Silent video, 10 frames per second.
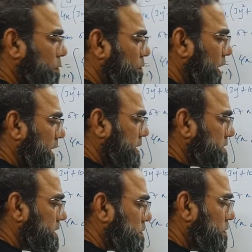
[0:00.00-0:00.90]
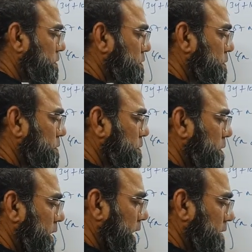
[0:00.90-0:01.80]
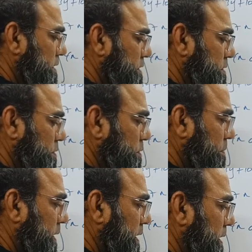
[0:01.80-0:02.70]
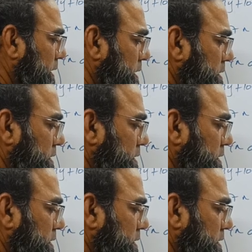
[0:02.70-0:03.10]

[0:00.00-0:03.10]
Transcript: 1 is equal to, and this is going to be